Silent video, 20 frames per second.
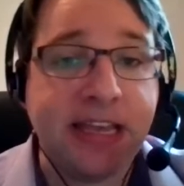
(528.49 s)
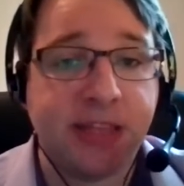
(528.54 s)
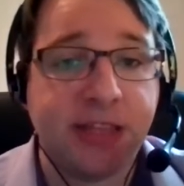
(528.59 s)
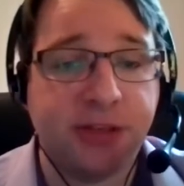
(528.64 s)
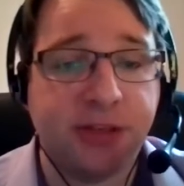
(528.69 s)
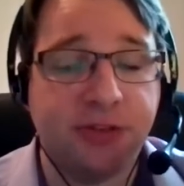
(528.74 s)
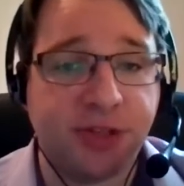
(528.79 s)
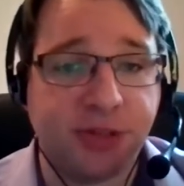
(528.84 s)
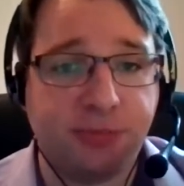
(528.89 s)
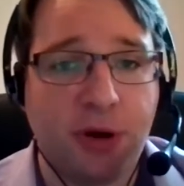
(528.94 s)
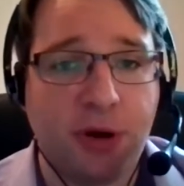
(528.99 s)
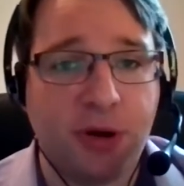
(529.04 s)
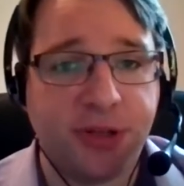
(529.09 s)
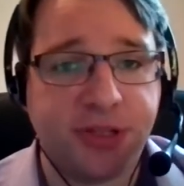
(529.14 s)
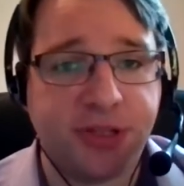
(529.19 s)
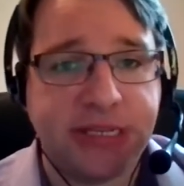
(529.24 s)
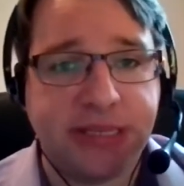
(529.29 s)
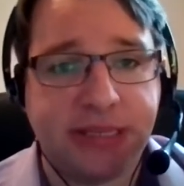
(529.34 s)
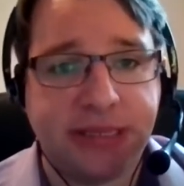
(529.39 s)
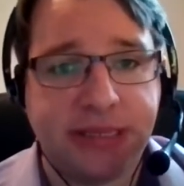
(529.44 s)
There is a
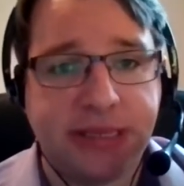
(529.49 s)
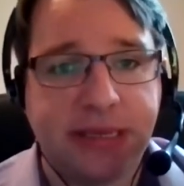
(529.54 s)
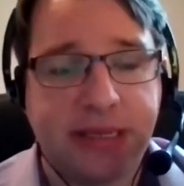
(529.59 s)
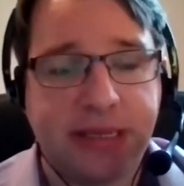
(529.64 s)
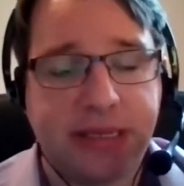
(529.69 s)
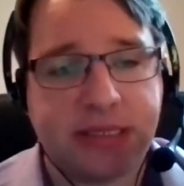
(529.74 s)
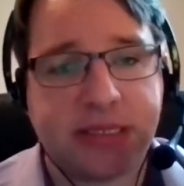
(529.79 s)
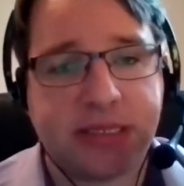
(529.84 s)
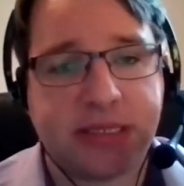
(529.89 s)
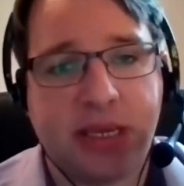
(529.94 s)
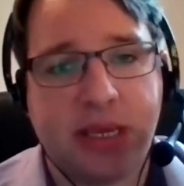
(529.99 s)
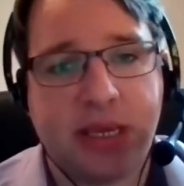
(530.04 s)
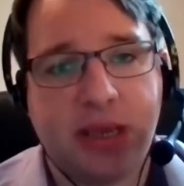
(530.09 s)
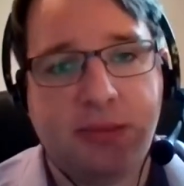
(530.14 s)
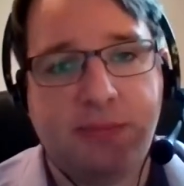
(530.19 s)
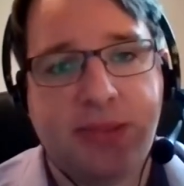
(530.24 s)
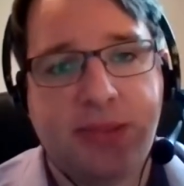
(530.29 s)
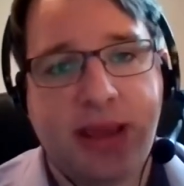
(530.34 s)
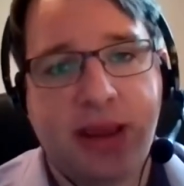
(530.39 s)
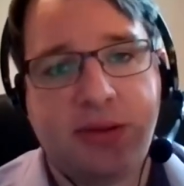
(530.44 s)
body
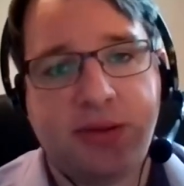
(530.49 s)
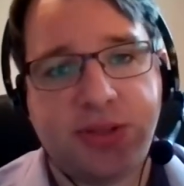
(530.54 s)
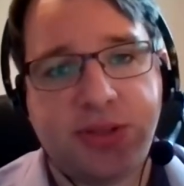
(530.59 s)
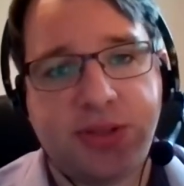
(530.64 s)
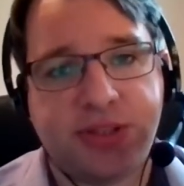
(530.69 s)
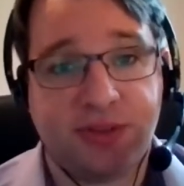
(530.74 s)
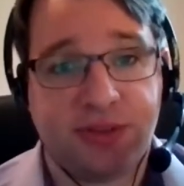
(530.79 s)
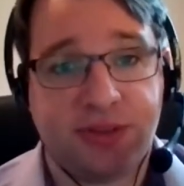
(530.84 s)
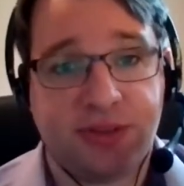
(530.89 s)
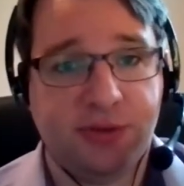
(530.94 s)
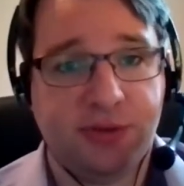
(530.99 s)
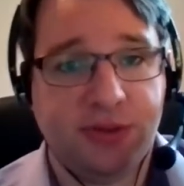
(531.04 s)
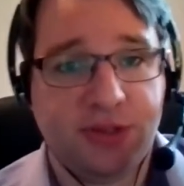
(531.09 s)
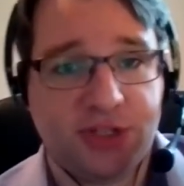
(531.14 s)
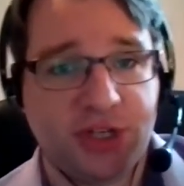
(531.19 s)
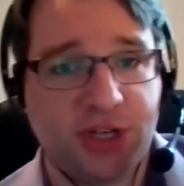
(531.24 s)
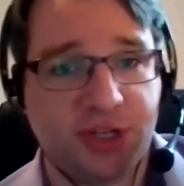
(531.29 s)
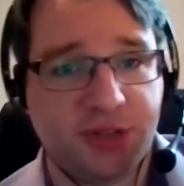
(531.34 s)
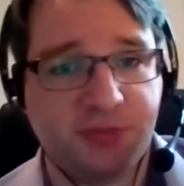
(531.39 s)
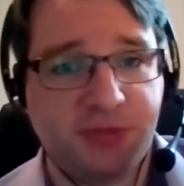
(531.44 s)
that parents, if they feel the
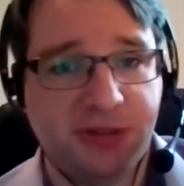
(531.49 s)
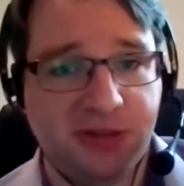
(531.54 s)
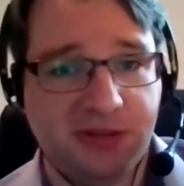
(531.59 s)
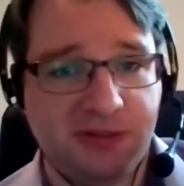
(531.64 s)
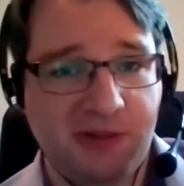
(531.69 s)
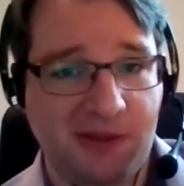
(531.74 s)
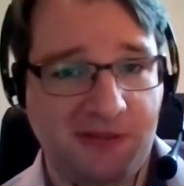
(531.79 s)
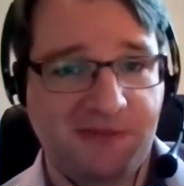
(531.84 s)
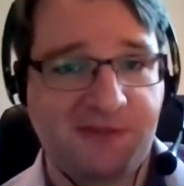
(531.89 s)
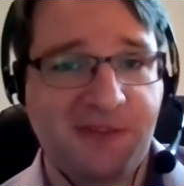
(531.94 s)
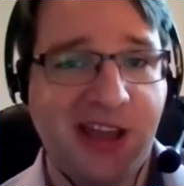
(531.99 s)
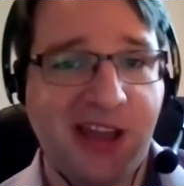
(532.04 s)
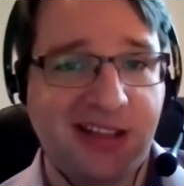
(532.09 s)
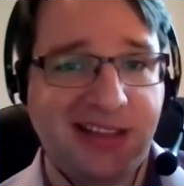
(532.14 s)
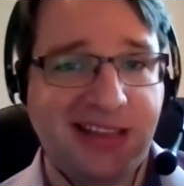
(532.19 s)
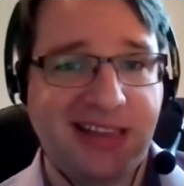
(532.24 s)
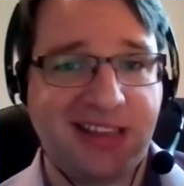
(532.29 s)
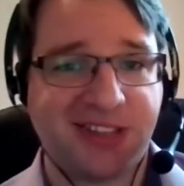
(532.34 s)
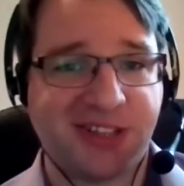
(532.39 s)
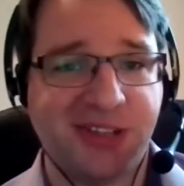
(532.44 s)
child's been
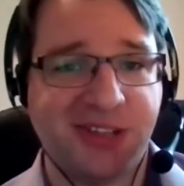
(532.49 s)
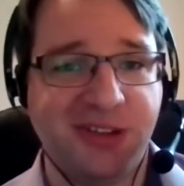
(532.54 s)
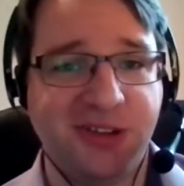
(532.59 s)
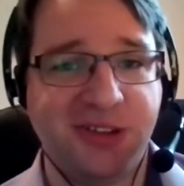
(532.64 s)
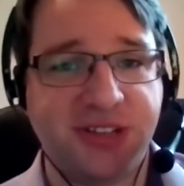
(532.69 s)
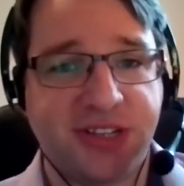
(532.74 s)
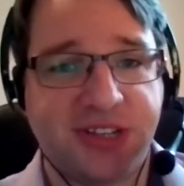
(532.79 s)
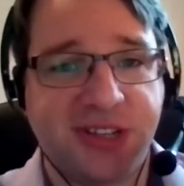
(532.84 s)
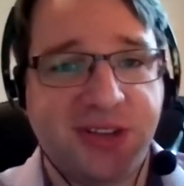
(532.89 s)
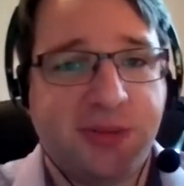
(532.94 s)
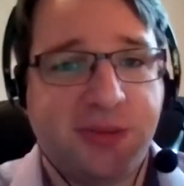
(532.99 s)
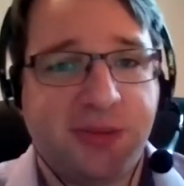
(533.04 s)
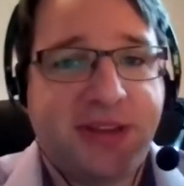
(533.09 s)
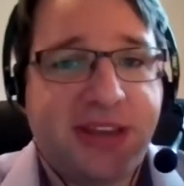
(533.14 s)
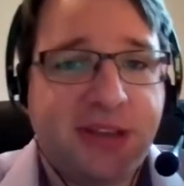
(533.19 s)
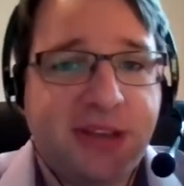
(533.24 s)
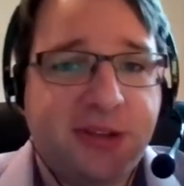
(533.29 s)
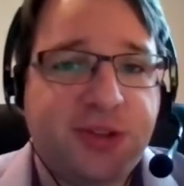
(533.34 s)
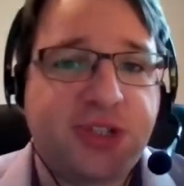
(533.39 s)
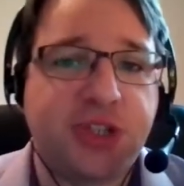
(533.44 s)
unfairly excluded, can
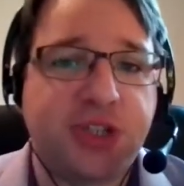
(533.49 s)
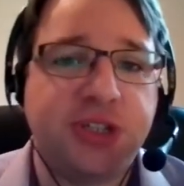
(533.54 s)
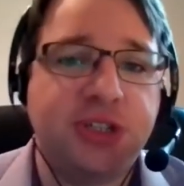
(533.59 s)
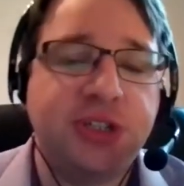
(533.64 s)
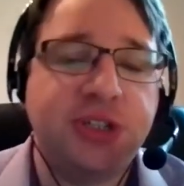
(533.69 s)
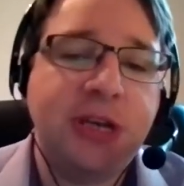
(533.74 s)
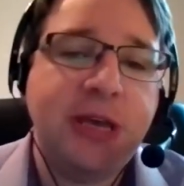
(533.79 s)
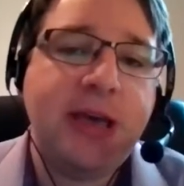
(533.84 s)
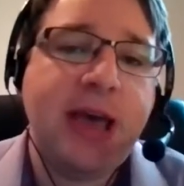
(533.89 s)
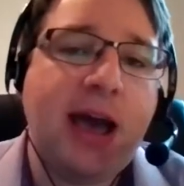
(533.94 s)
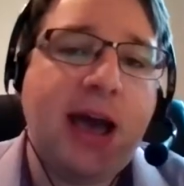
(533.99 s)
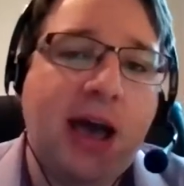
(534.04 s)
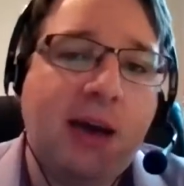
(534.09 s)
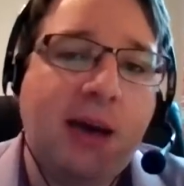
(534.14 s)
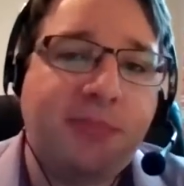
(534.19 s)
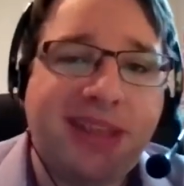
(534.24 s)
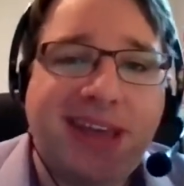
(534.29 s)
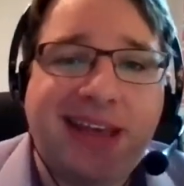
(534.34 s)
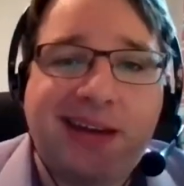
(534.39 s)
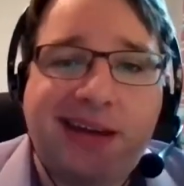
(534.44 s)
appeal to,
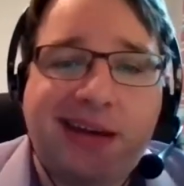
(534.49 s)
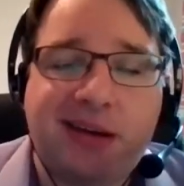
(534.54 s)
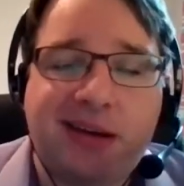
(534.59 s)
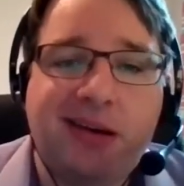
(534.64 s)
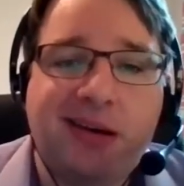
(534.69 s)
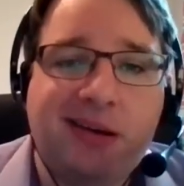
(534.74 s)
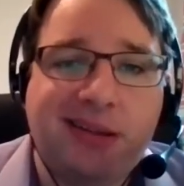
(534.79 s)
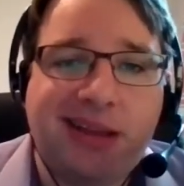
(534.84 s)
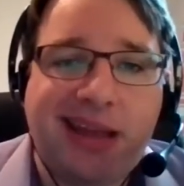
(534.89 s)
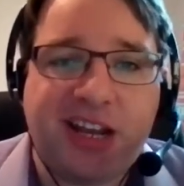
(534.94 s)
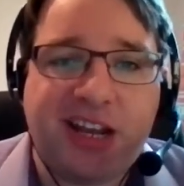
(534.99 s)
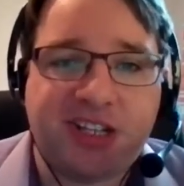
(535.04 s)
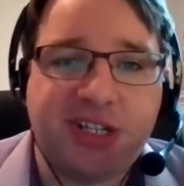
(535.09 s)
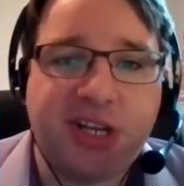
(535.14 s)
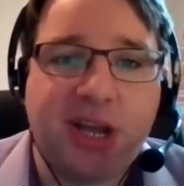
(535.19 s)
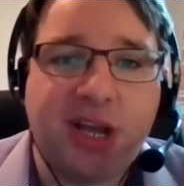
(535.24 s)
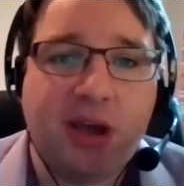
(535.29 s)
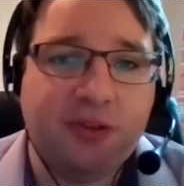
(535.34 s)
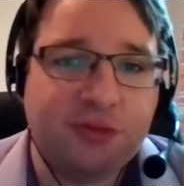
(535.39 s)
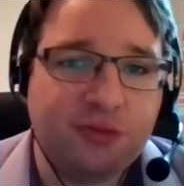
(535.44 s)
but that I can't
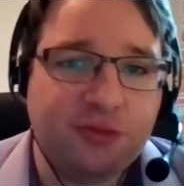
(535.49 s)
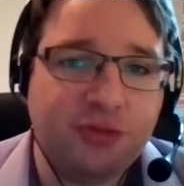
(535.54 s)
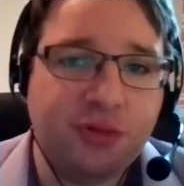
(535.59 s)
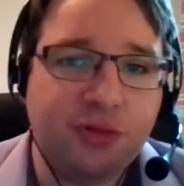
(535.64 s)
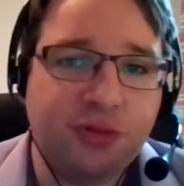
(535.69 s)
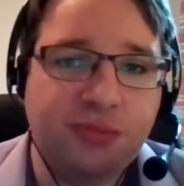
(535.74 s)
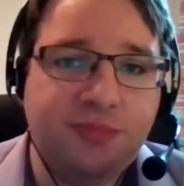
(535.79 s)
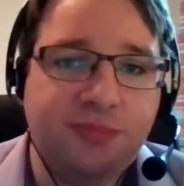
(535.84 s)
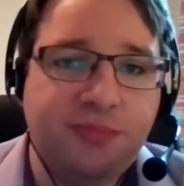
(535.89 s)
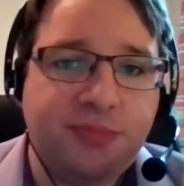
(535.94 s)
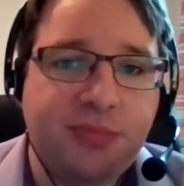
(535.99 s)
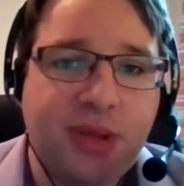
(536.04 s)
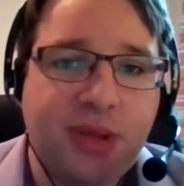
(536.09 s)
actually overrule